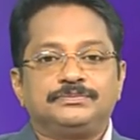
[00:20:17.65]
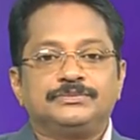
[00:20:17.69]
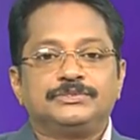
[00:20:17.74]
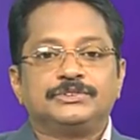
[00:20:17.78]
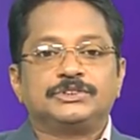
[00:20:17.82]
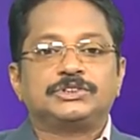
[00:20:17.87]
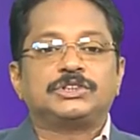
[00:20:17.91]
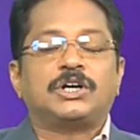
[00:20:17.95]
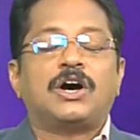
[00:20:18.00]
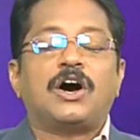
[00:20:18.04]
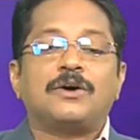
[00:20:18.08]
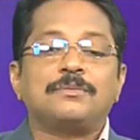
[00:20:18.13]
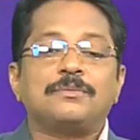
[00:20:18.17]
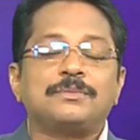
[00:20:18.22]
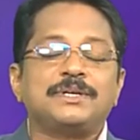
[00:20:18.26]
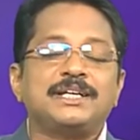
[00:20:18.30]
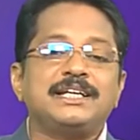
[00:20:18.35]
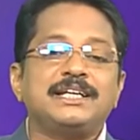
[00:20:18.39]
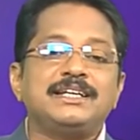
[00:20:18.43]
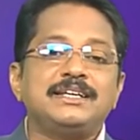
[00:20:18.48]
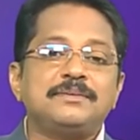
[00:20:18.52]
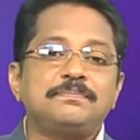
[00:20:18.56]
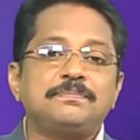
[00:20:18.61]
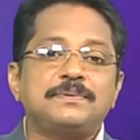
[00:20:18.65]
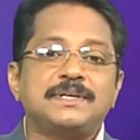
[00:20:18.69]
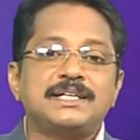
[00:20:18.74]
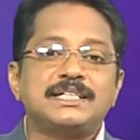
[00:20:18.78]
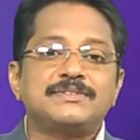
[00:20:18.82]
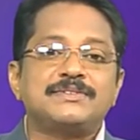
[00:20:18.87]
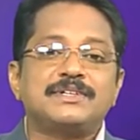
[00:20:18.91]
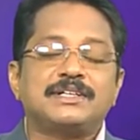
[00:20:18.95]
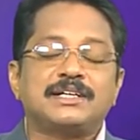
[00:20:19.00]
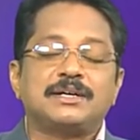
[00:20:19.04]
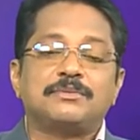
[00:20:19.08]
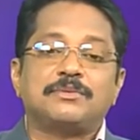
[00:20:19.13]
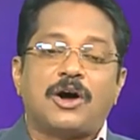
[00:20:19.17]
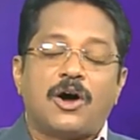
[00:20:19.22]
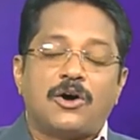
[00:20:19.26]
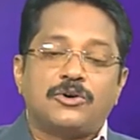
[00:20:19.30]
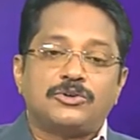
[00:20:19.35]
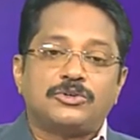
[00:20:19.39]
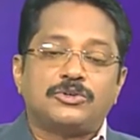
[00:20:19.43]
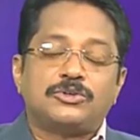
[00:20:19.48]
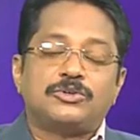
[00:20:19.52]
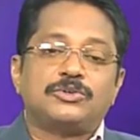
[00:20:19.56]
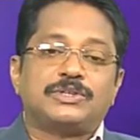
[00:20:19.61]
So, how many leap years will come? How
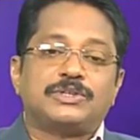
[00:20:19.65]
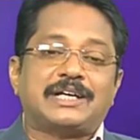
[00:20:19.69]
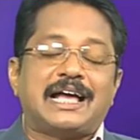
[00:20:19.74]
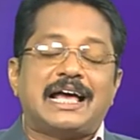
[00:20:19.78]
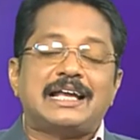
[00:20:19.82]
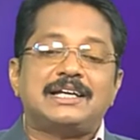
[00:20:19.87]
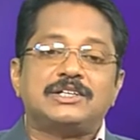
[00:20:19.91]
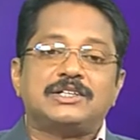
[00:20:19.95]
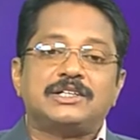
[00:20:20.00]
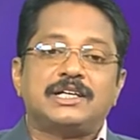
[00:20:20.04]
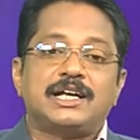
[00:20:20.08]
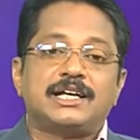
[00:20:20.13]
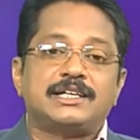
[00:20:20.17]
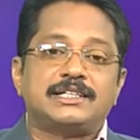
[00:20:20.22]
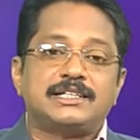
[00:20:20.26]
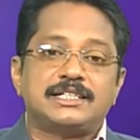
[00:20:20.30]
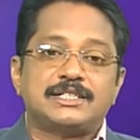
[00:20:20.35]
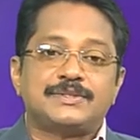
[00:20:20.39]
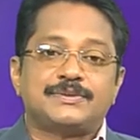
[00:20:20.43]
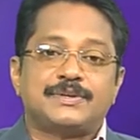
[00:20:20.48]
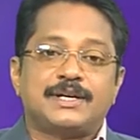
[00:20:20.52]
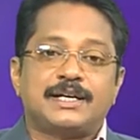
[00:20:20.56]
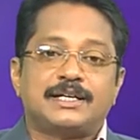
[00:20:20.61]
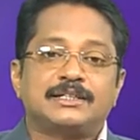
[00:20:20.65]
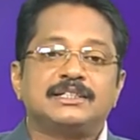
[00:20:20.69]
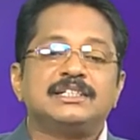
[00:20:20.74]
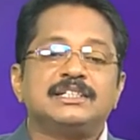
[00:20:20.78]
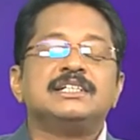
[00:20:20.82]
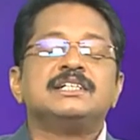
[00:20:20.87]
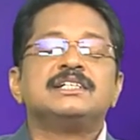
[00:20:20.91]
to calculate this one?